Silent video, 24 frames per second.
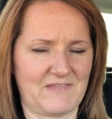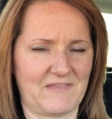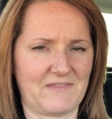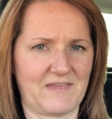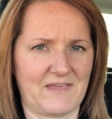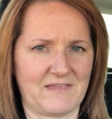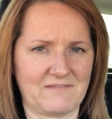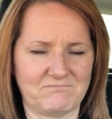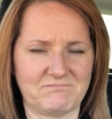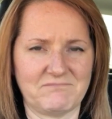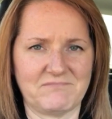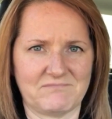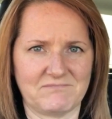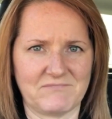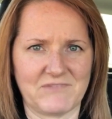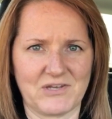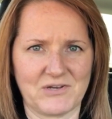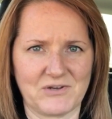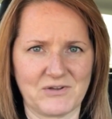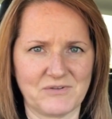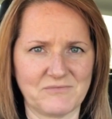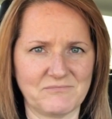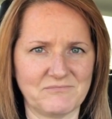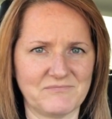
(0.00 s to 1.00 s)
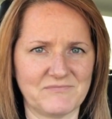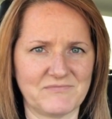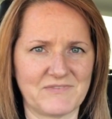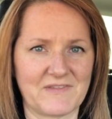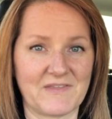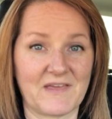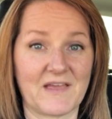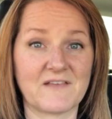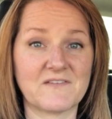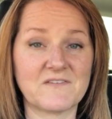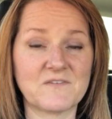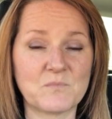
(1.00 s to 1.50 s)
they
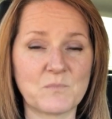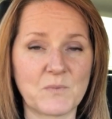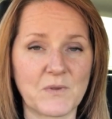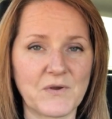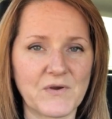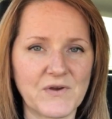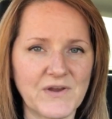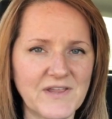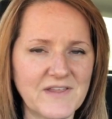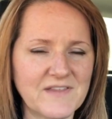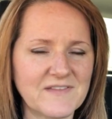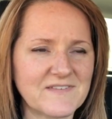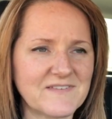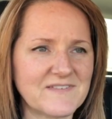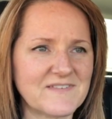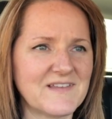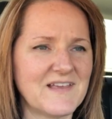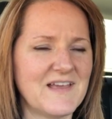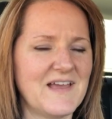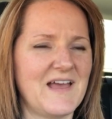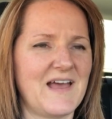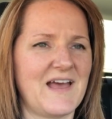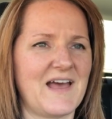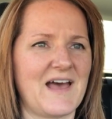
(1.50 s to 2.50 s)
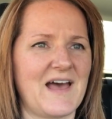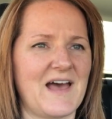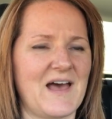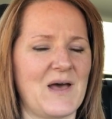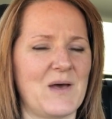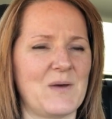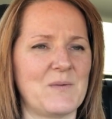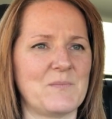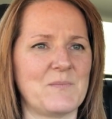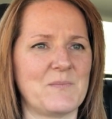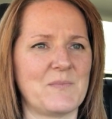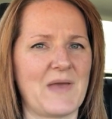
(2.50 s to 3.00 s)
experience,
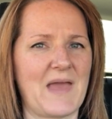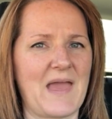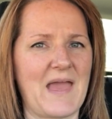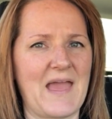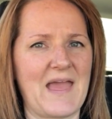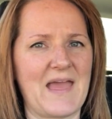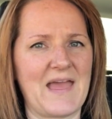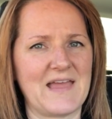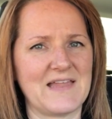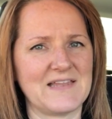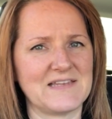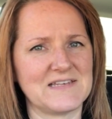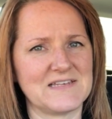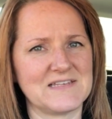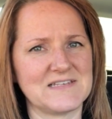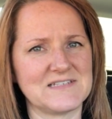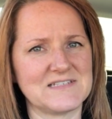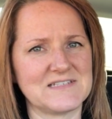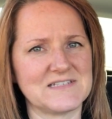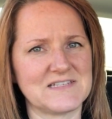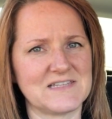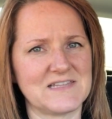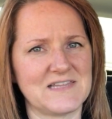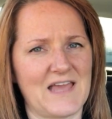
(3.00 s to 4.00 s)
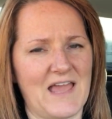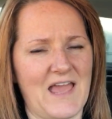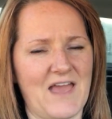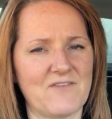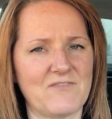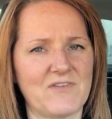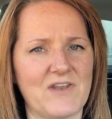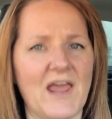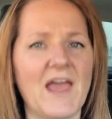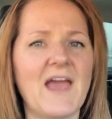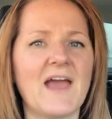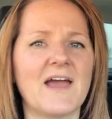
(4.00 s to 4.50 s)
and they
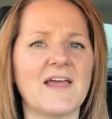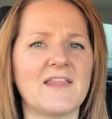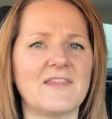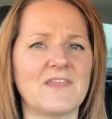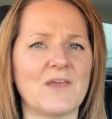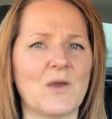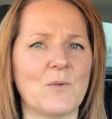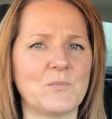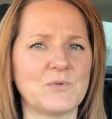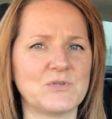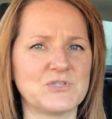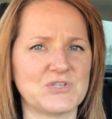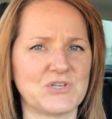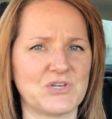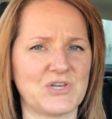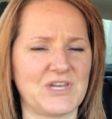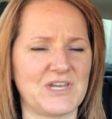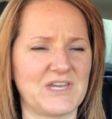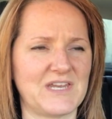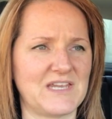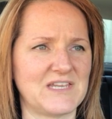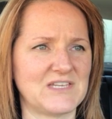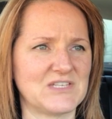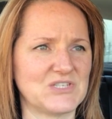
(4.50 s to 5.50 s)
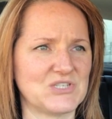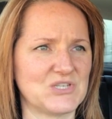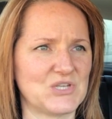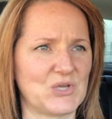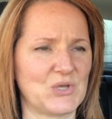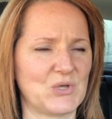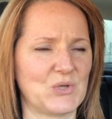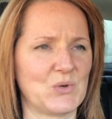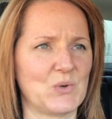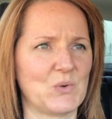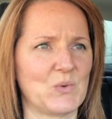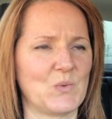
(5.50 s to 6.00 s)
haven't had the opportunity
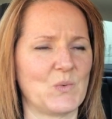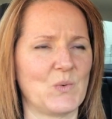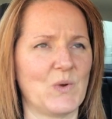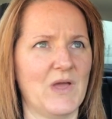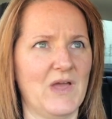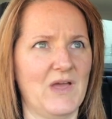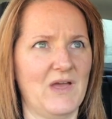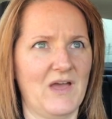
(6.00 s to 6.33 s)
to